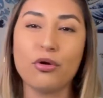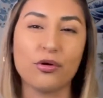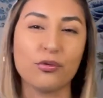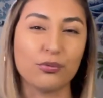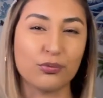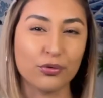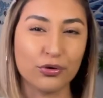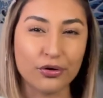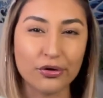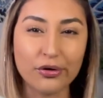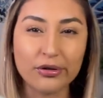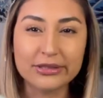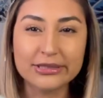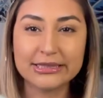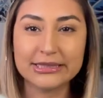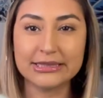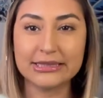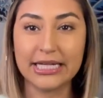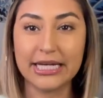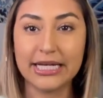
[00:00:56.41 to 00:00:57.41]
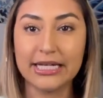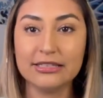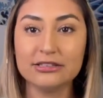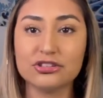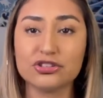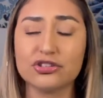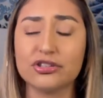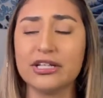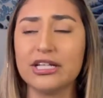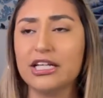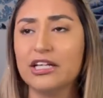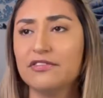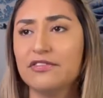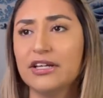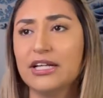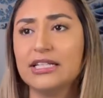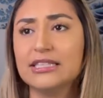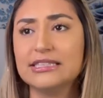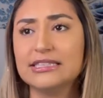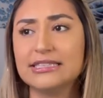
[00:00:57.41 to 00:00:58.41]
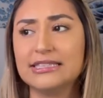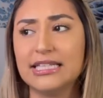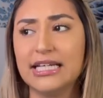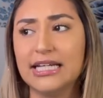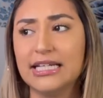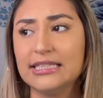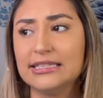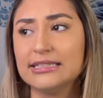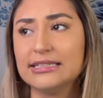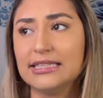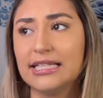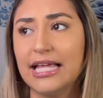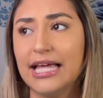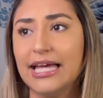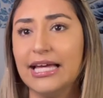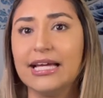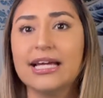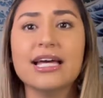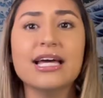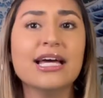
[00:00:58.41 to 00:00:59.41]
rural states or even states like